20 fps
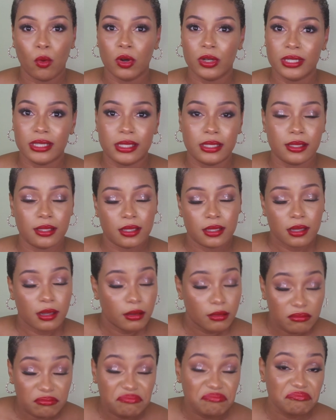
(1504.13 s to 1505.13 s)
was
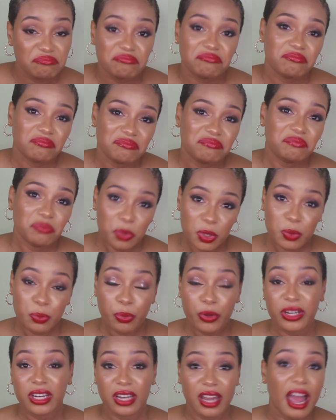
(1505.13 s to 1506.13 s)

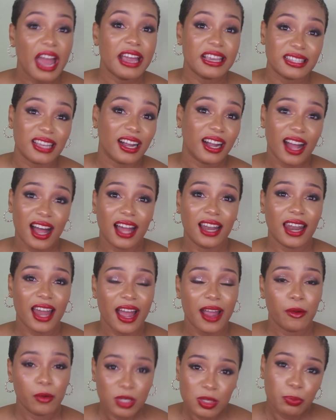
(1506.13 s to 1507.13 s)
pretty nice. I can't
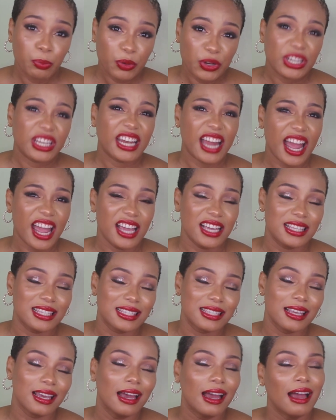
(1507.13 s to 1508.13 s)
lie, it was pretty nice.
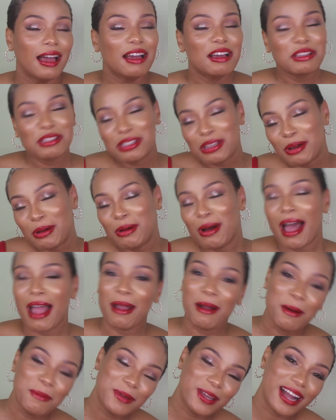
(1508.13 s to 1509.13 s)
So
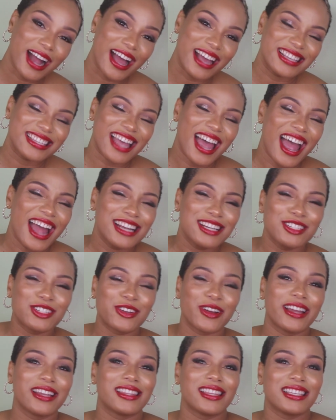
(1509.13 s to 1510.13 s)
I hope you guys
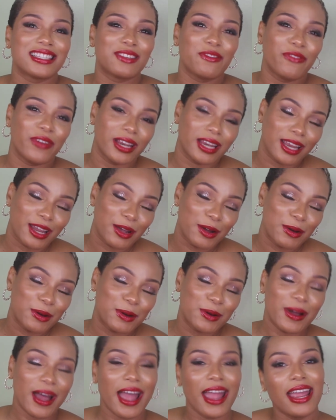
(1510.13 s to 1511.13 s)
enjoyed this video.
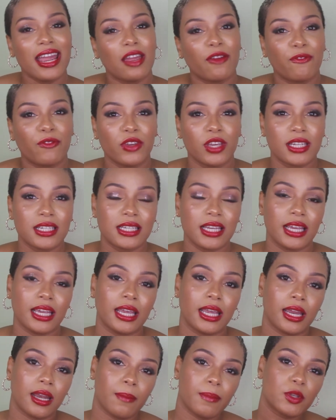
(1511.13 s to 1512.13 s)
If you
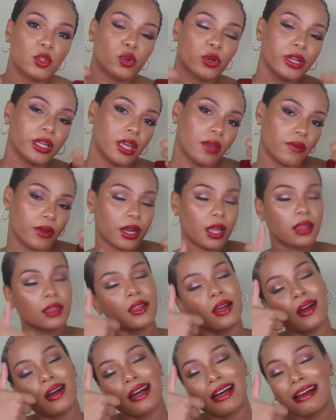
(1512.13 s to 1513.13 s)
did, be sure to give it a
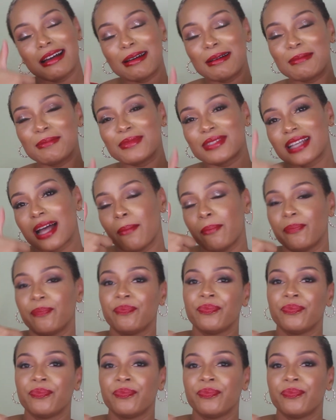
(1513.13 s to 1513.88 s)
thumbs up.